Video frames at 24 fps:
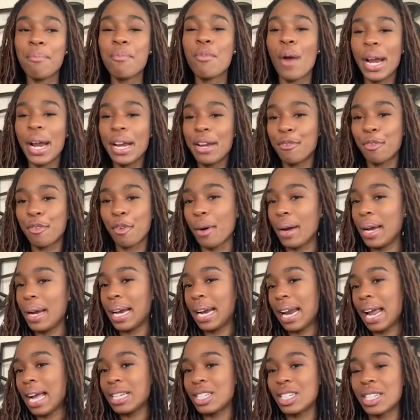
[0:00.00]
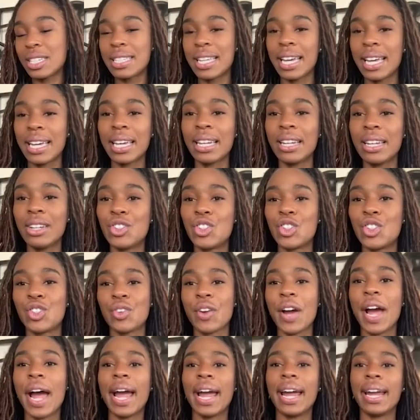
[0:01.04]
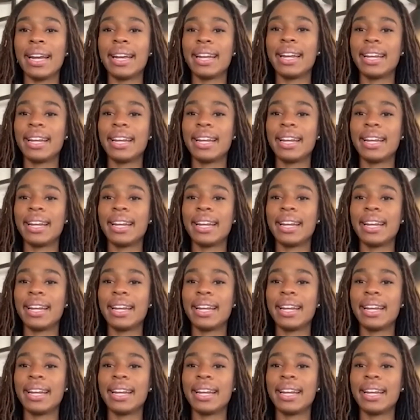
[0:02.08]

ready for it and I just take it in stride.